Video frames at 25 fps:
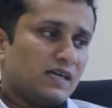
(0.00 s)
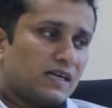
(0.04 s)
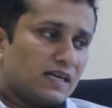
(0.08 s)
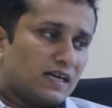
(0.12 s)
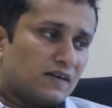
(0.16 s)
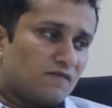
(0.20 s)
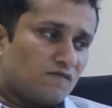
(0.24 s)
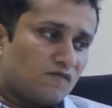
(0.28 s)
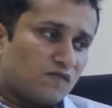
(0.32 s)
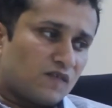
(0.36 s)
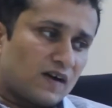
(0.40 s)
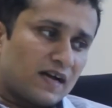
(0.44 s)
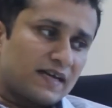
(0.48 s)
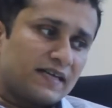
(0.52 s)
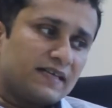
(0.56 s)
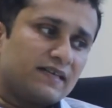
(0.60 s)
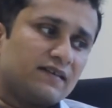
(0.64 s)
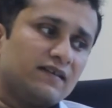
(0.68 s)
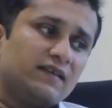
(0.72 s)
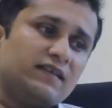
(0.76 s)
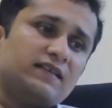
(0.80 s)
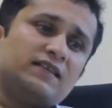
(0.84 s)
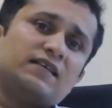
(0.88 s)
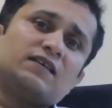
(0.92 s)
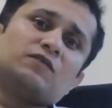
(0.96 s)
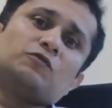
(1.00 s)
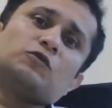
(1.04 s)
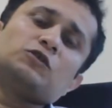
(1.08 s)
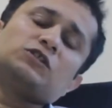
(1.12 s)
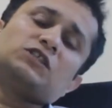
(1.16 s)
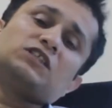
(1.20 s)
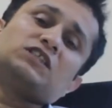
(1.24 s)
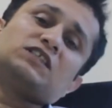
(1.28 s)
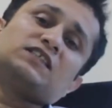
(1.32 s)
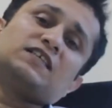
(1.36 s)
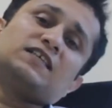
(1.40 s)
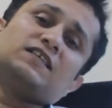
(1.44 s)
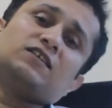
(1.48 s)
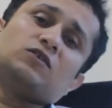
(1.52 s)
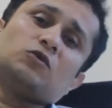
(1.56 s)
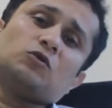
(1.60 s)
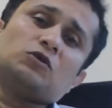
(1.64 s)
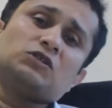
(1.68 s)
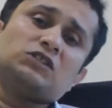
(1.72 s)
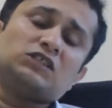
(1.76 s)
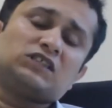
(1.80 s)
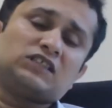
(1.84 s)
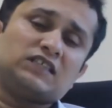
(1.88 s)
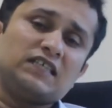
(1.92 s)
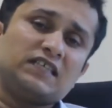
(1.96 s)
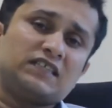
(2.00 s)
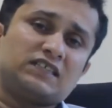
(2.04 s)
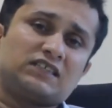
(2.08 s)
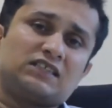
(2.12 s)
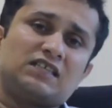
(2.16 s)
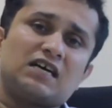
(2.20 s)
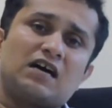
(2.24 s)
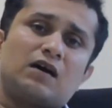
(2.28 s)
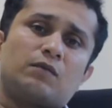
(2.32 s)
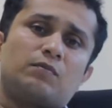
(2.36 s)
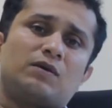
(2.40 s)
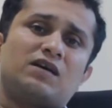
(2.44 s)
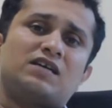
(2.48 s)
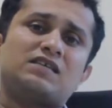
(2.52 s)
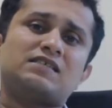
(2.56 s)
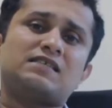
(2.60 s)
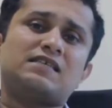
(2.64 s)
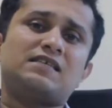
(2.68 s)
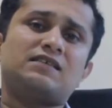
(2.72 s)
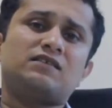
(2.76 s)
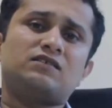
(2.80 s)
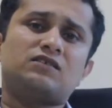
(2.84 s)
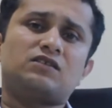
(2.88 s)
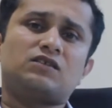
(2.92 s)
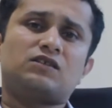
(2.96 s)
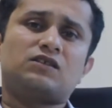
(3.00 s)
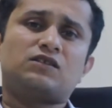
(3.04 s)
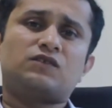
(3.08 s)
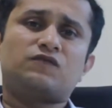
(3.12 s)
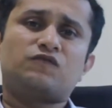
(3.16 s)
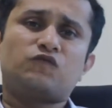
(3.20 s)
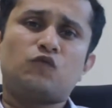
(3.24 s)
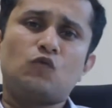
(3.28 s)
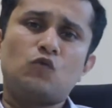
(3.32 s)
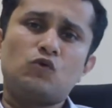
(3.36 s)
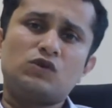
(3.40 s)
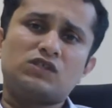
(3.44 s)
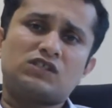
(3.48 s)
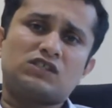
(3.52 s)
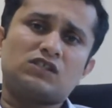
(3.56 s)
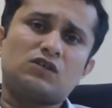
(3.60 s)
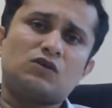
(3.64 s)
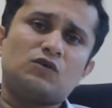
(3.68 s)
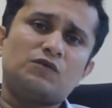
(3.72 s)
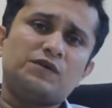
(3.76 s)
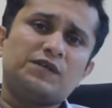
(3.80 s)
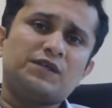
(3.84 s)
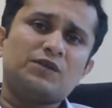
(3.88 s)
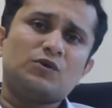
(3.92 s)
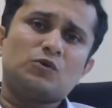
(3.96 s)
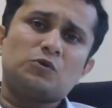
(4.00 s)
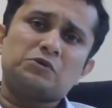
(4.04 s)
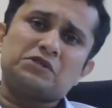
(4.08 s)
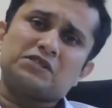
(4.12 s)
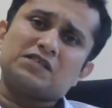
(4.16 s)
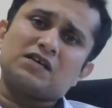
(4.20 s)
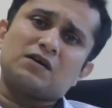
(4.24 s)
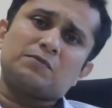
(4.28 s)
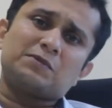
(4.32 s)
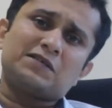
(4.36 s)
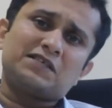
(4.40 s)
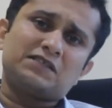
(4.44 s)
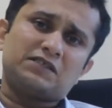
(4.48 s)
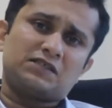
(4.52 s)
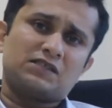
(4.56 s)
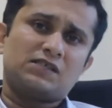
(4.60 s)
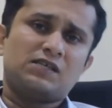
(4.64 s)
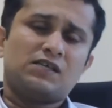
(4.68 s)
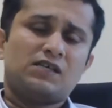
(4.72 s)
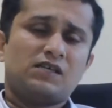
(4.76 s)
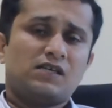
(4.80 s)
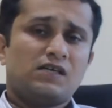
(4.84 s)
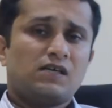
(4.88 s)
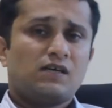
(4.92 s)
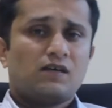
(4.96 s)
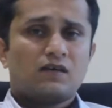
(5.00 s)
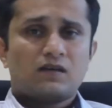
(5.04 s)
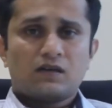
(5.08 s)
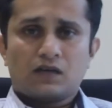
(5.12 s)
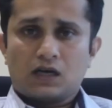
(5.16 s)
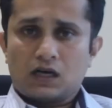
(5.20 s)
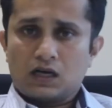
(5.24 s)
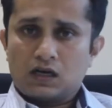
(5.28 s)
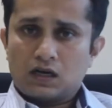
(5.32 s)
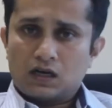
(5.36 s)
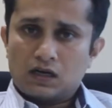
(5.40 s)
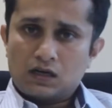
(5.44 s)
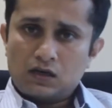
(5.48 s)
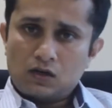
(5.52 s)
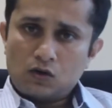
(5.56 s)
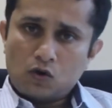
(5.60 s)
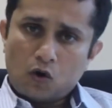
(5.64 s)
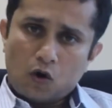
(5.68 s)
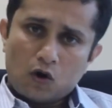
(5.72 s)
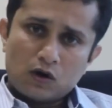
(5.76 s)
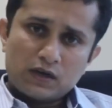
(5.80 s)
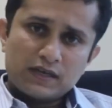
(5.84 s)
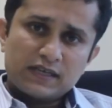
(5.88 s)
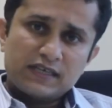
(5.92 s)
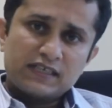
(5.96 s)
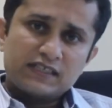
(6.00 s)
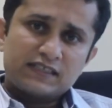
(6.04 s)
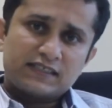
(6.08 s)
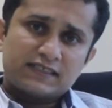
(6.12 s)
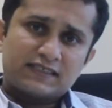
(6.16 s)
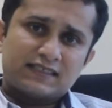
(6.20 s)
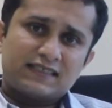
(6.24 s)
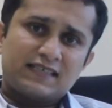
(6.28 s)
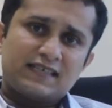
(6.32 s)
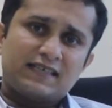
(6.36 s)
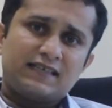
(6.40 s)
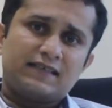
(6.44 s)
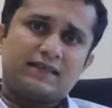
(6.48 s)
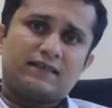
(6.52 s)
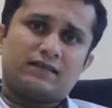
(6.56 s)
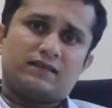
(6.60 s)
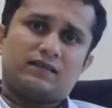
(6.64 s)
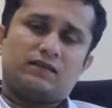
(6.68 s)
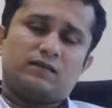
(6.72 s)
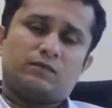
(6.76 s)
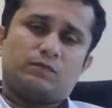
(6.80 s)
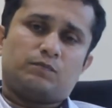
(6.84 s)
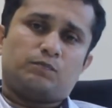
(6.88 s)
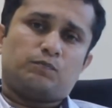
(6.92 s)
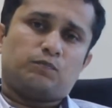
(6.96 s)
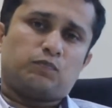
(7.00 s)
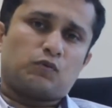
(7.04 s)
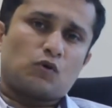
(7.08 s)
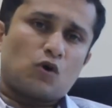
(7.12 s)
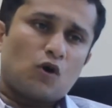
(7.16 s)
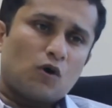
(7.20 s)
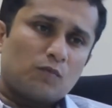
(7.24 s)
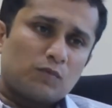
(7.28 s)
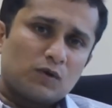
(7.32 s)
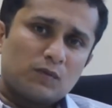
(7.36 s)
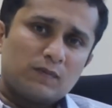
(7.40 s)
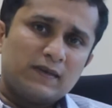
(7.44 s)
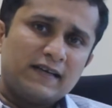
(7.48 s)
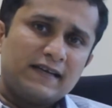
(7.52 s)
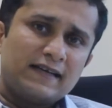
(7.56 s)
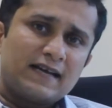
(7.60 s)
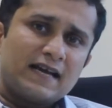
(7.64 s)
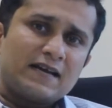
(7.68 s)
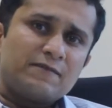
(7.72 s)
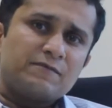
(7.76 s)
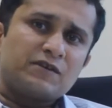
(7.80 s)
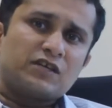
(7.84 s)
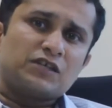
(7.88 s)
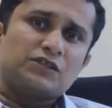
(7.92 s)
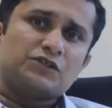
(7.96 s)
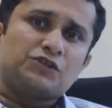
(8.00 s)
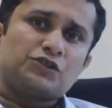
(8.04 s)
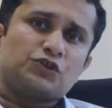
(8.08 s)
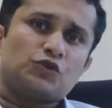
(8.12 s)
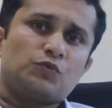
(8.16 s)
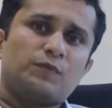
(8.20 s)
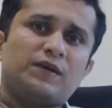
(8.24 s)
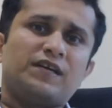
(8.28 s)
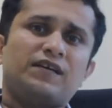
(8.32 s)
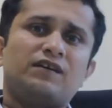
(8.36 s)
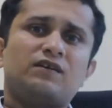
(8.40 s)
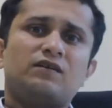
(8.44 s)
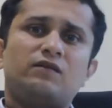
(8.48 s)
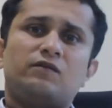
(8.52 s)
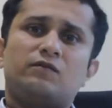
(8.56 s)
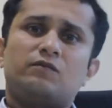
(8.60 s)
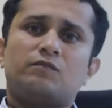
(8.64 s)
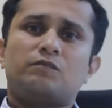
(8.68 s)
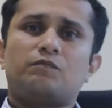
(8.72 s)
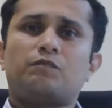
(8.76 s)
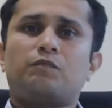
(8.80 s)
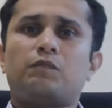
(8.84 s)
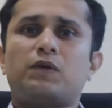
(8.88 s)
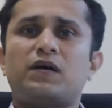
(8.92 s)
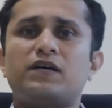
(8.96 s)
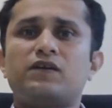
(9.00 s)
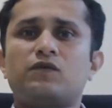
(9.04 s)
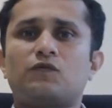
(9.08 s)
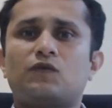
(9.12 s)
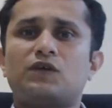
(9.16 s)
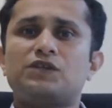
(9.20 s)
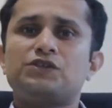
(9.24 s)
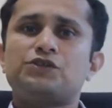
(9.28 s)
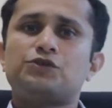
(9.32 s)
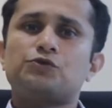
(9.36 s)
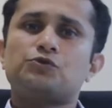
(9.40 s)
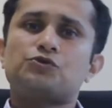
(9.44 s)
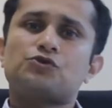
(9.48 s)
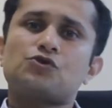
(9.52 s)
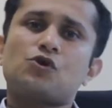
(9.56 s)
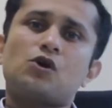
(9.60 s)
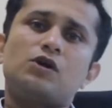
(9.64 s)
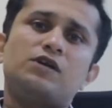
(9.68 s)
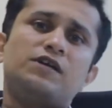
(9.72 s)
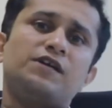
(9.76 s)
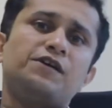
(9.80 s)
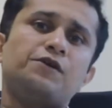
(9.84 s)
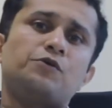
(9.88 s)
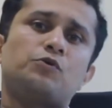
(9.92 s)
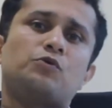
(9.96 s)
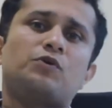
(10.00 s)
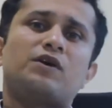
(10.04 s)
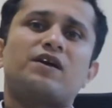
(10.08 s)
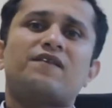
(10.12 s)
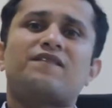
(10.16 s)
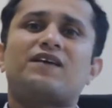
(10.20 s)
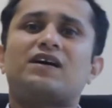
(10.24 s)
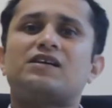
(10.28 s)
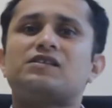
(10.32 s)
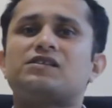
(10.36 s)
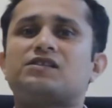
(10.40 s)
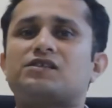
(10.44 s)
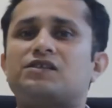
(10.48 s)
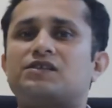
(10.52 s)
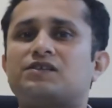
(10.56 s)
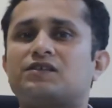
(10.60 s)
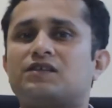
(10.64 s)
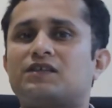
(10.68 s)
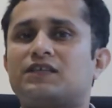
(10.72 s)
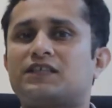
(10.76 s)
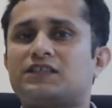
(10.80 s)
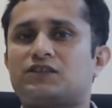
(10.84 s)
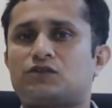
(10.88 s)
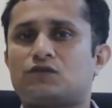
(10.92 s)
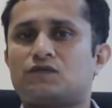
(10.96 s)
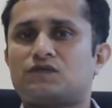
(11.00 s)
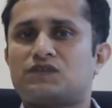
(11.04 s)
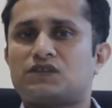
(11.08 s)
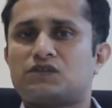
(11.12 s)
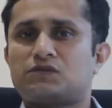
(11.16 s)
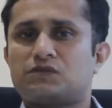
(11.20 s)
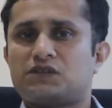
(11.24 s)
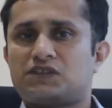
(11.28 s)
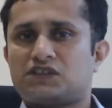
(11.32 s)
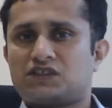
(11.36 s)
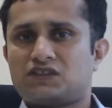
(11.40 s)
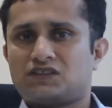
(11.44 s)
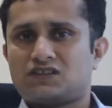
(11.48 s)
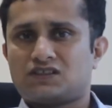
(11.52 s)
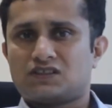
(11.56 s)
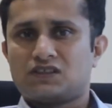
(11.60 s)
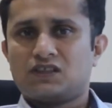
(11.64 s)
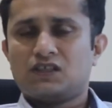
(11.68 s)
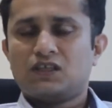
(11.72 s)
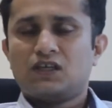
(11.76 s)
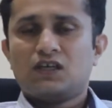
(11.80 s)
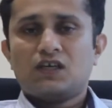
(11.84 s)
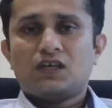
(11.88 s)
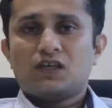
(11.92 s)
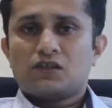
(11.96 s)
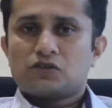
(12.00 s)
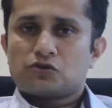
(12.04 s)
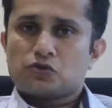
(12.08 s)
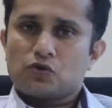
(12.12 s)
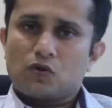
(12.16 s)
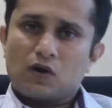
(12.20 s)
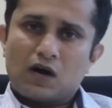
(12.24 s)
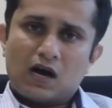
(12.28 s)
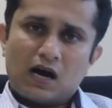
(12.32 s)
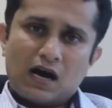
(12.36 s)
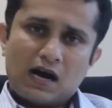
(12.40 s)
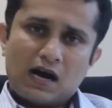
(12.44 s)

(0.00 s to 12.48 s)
And finally there was a set on 6 dhabas and the food served in those dhabas. Longish set, probably time consuming, but once you solved it, you could have answered the rest of the questions. So